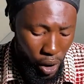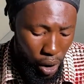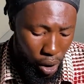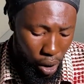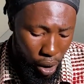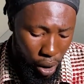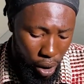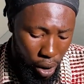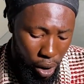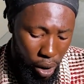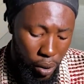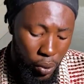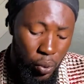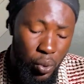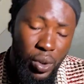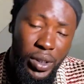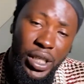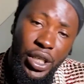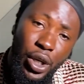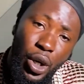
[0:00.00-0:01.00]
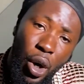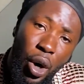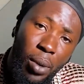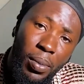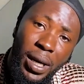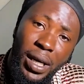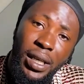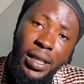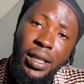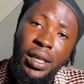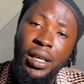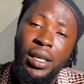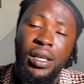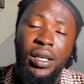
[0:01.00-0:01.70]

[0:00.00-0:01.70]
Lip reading: Woody Norman.